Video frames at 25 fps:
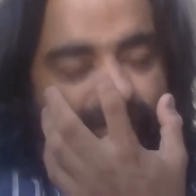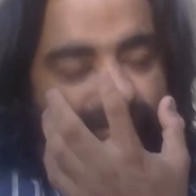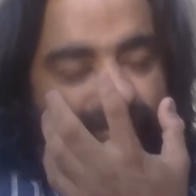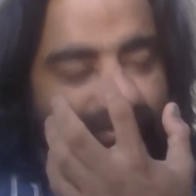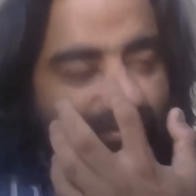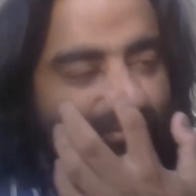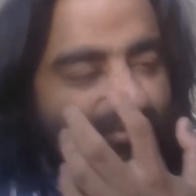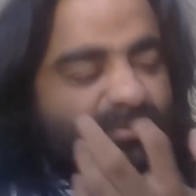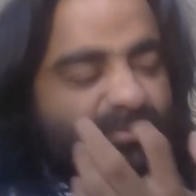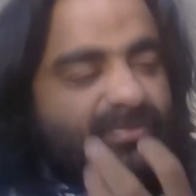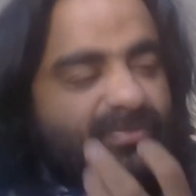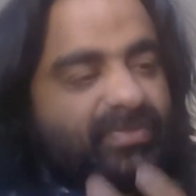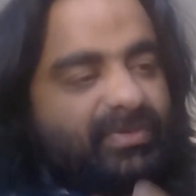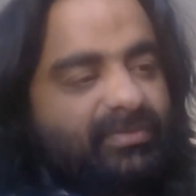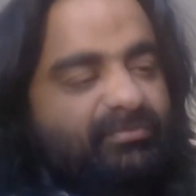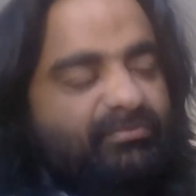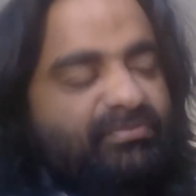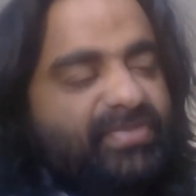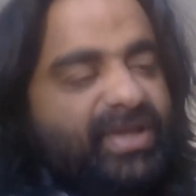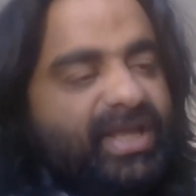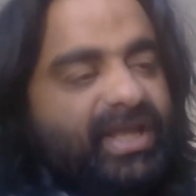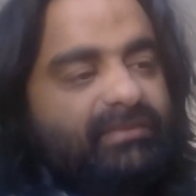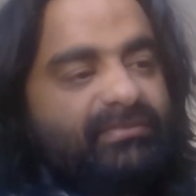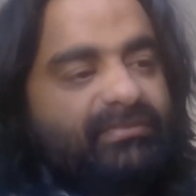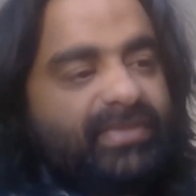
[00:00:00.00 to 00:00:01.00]
So
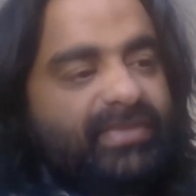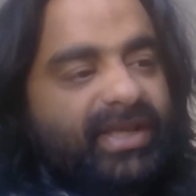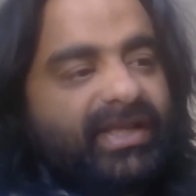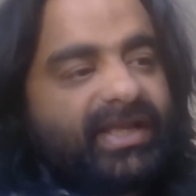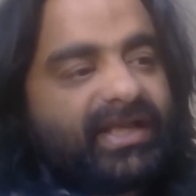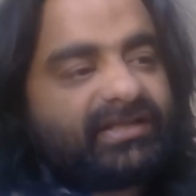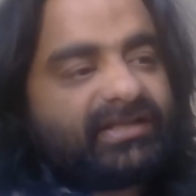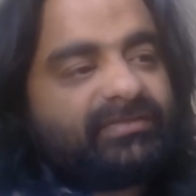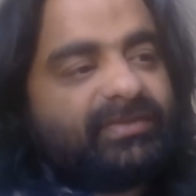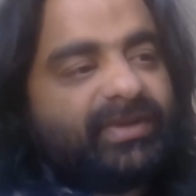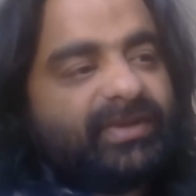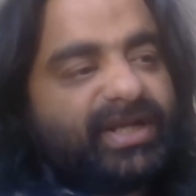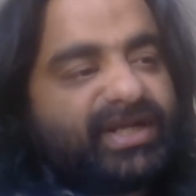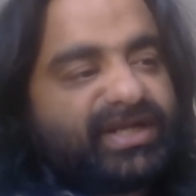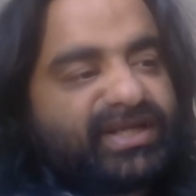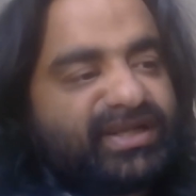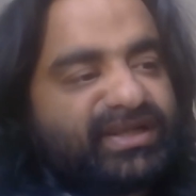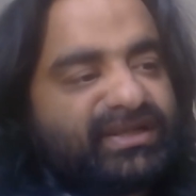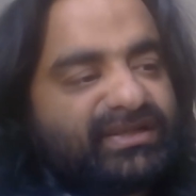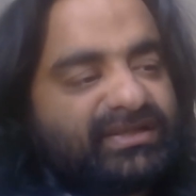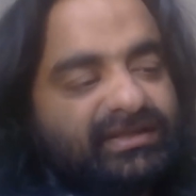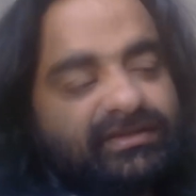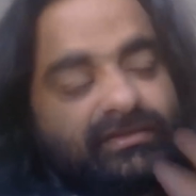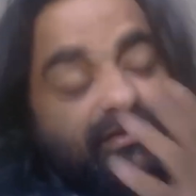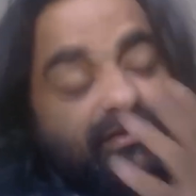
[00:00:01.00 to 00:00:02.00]
big
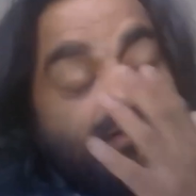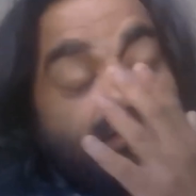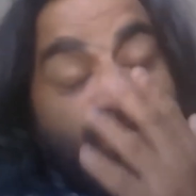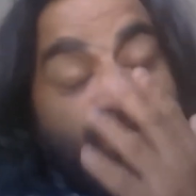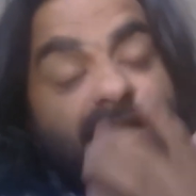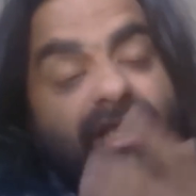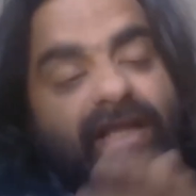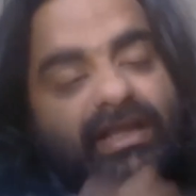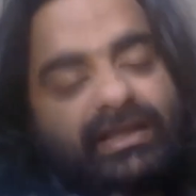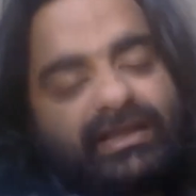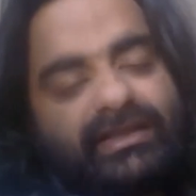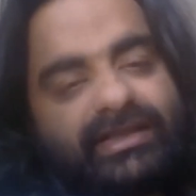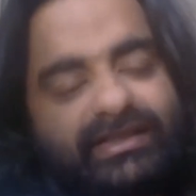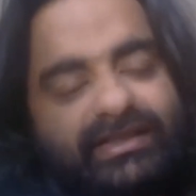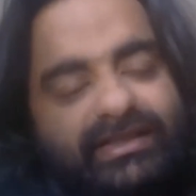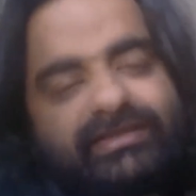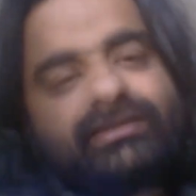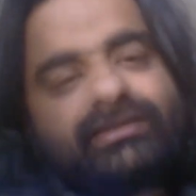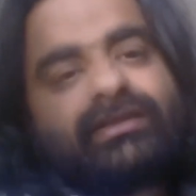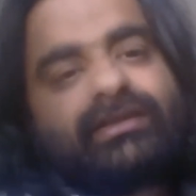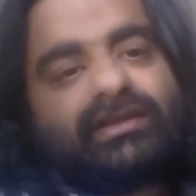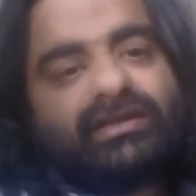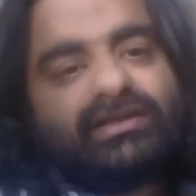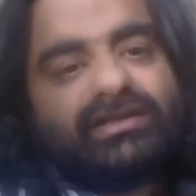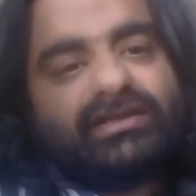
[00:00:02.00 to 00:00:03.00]
expeditions. So
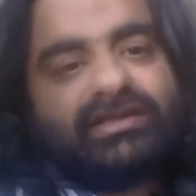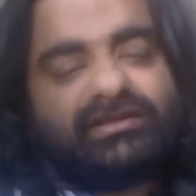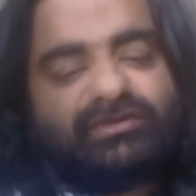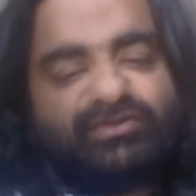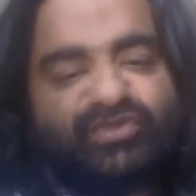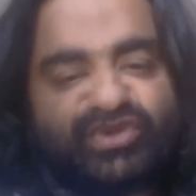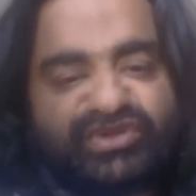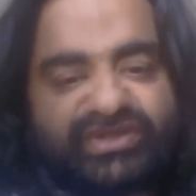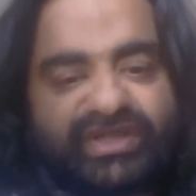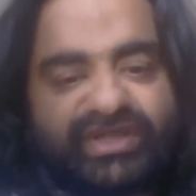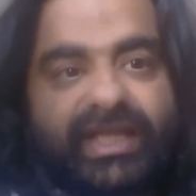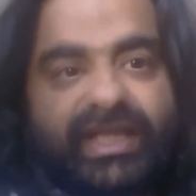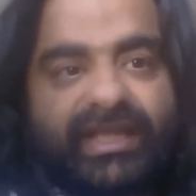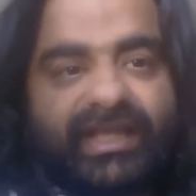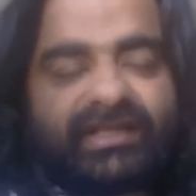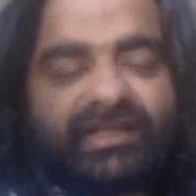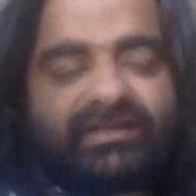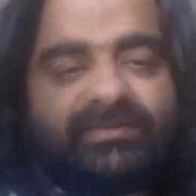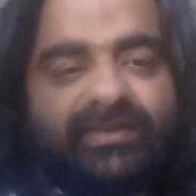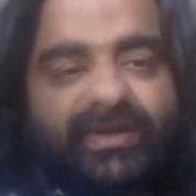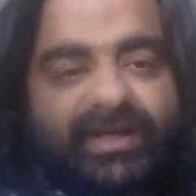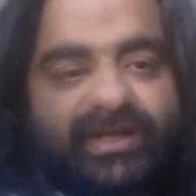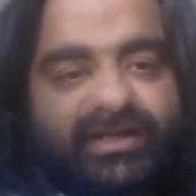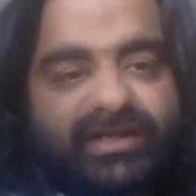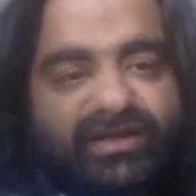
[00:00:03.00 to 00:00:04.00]
this MOSAiC
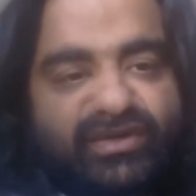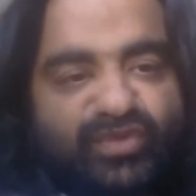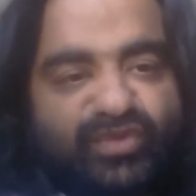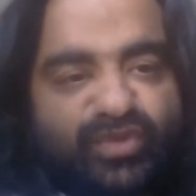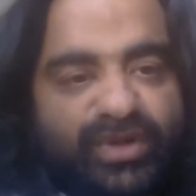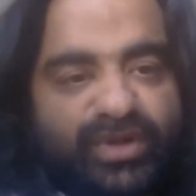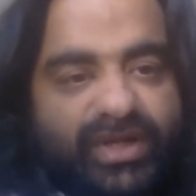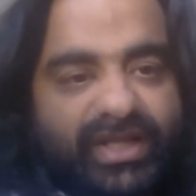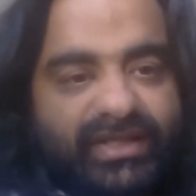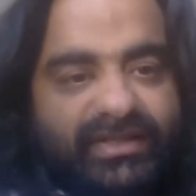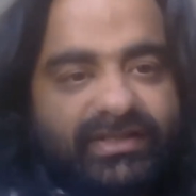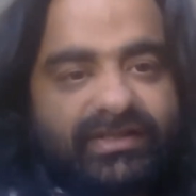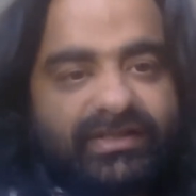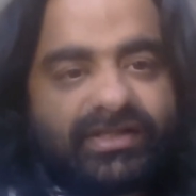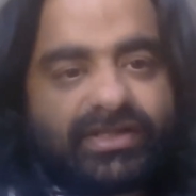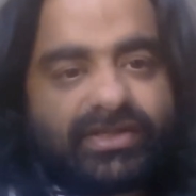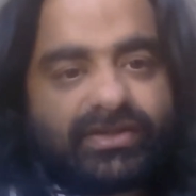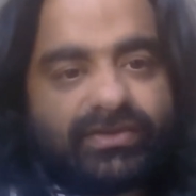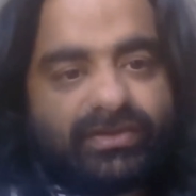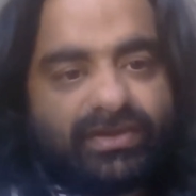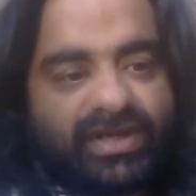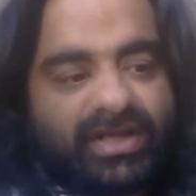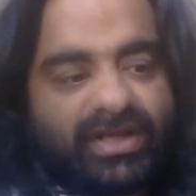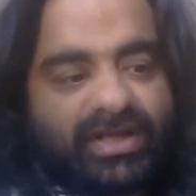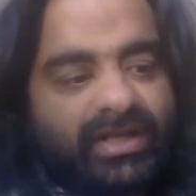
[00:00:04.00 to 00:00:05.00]
expedition, what I just
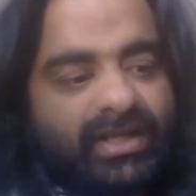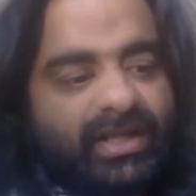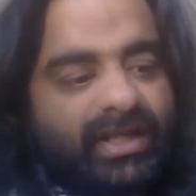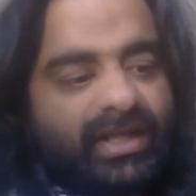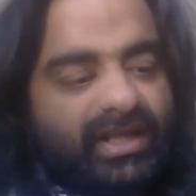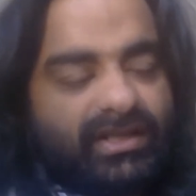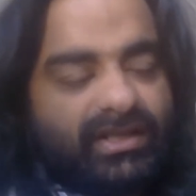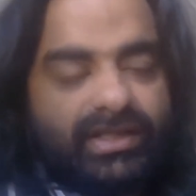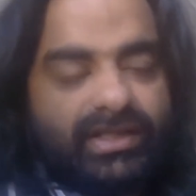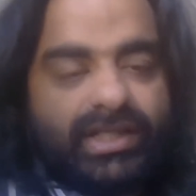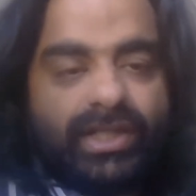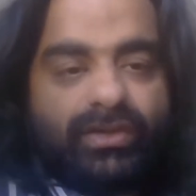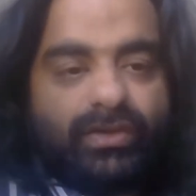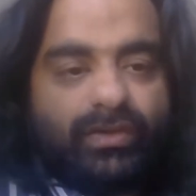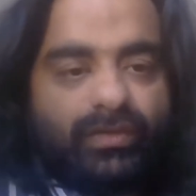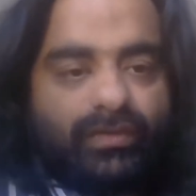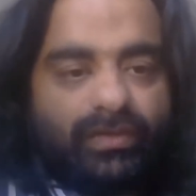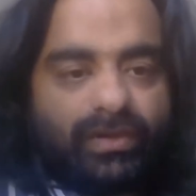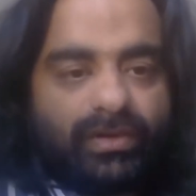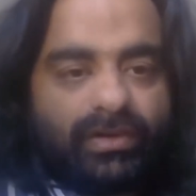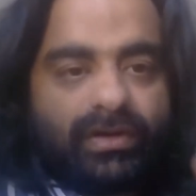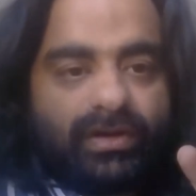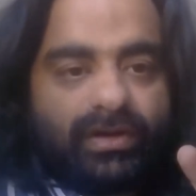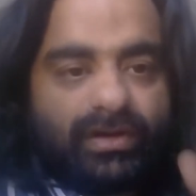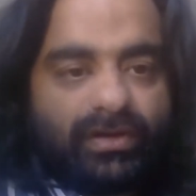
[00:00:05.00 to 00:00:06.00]
showed, the
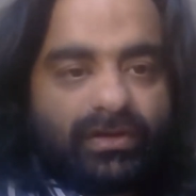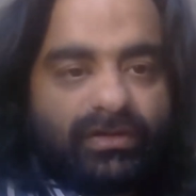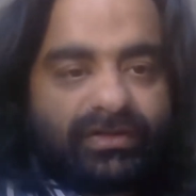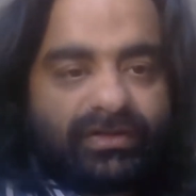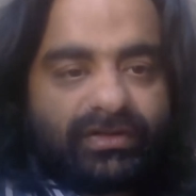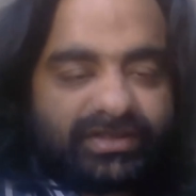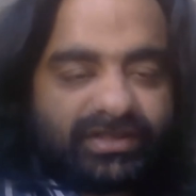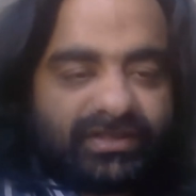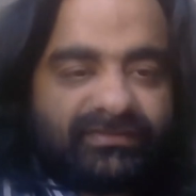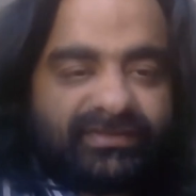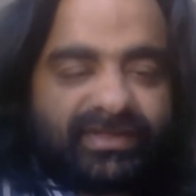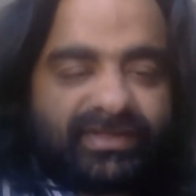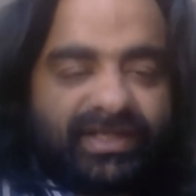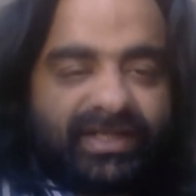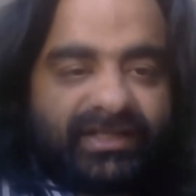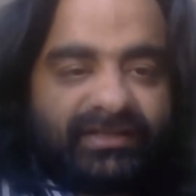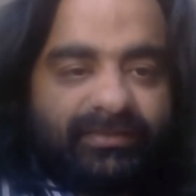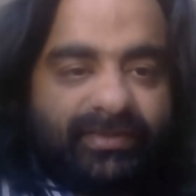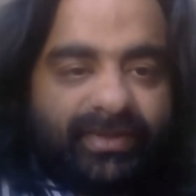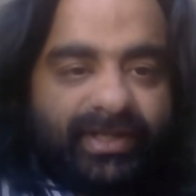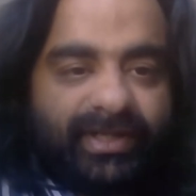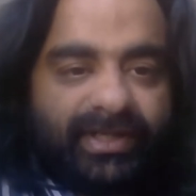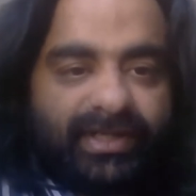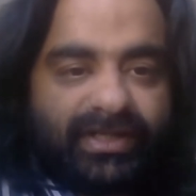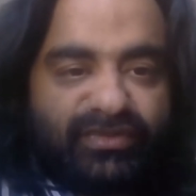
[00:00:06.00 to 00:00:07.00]
overall cost of that
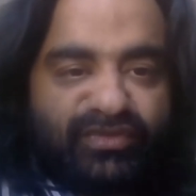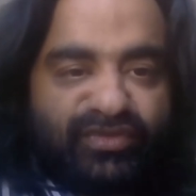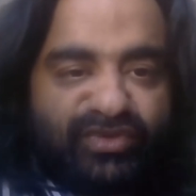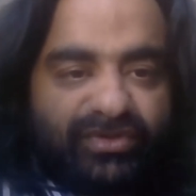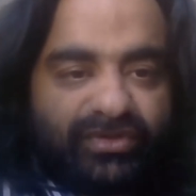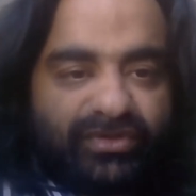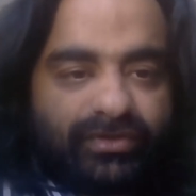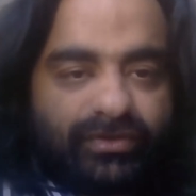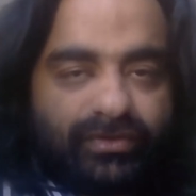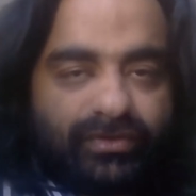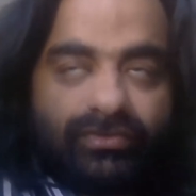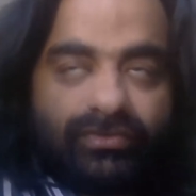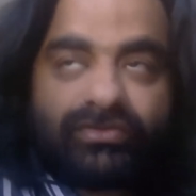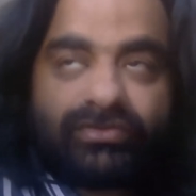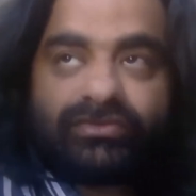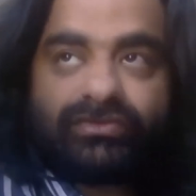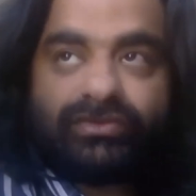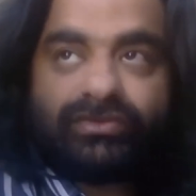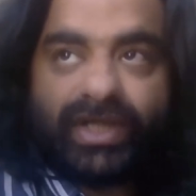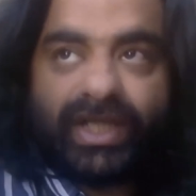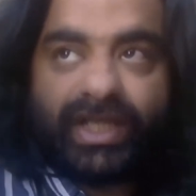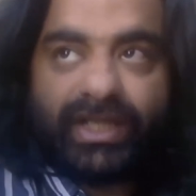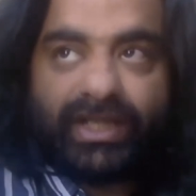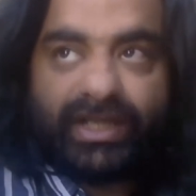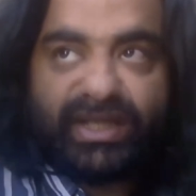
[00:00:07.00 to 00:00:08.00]
expedition was close
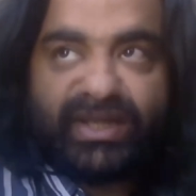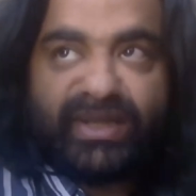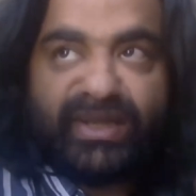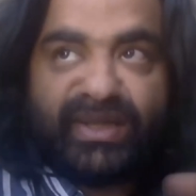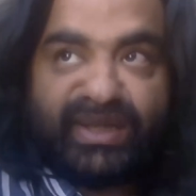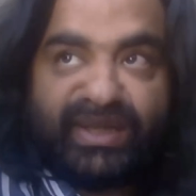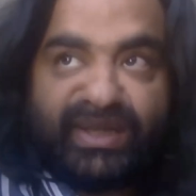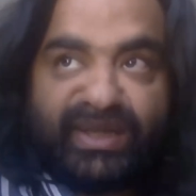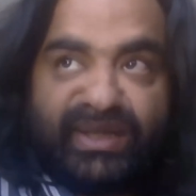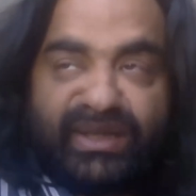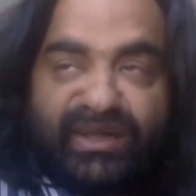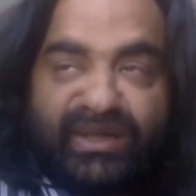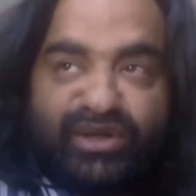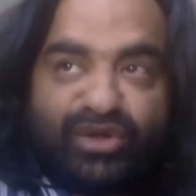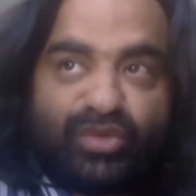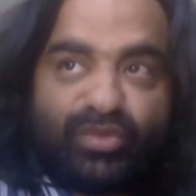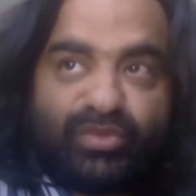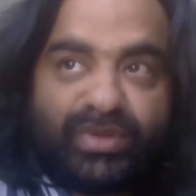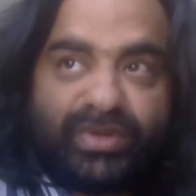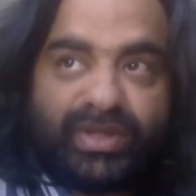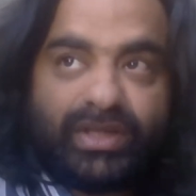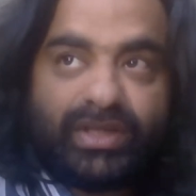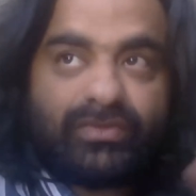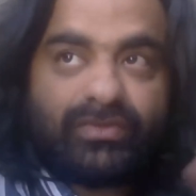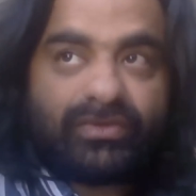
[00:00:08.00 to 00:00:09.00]
to like, in Indian
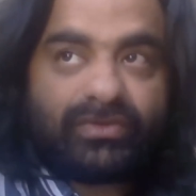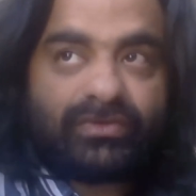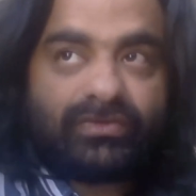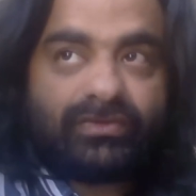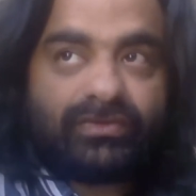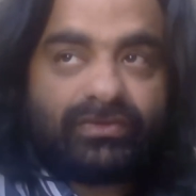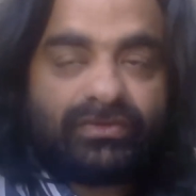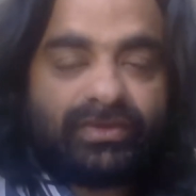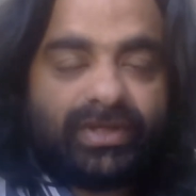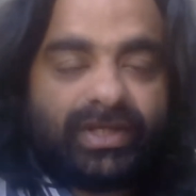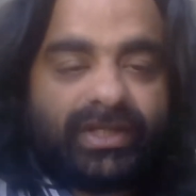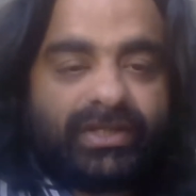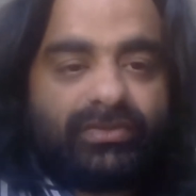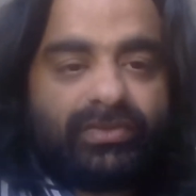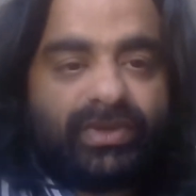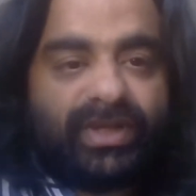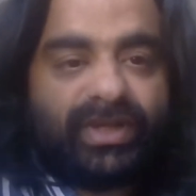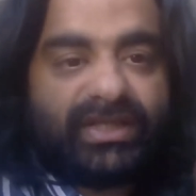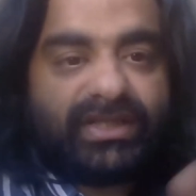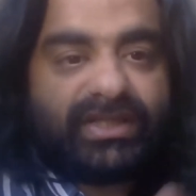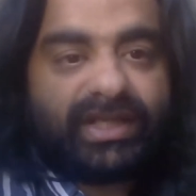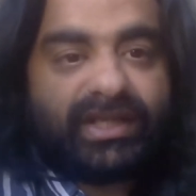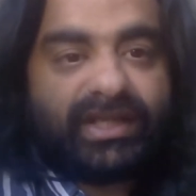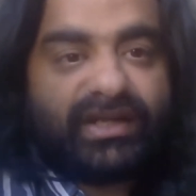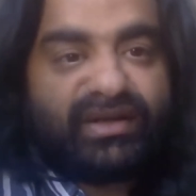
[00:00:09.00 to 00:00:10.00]
rupee, it was close to like
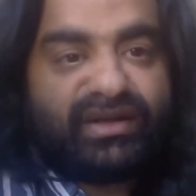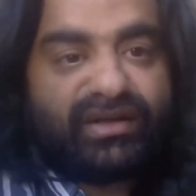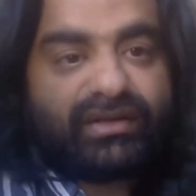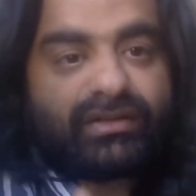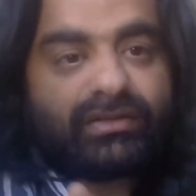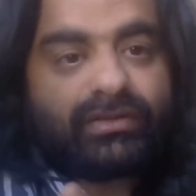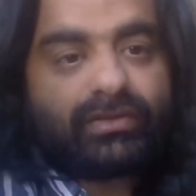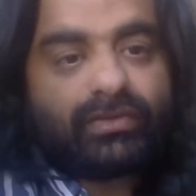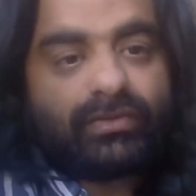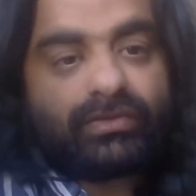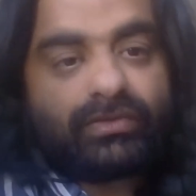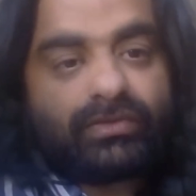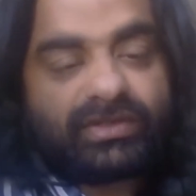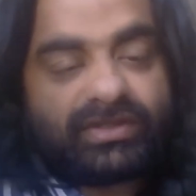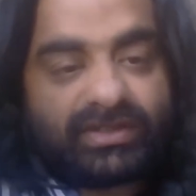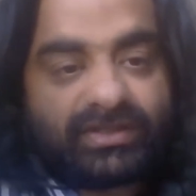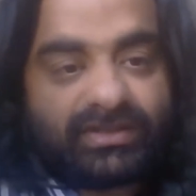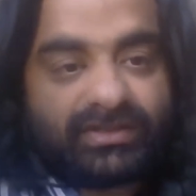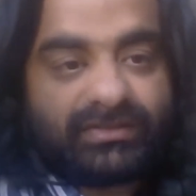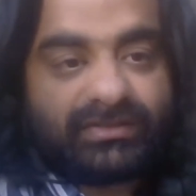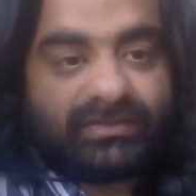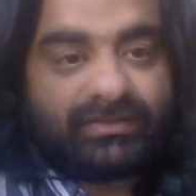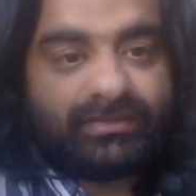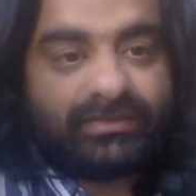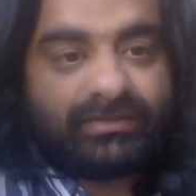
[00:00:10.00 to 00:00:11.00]
2,300 crores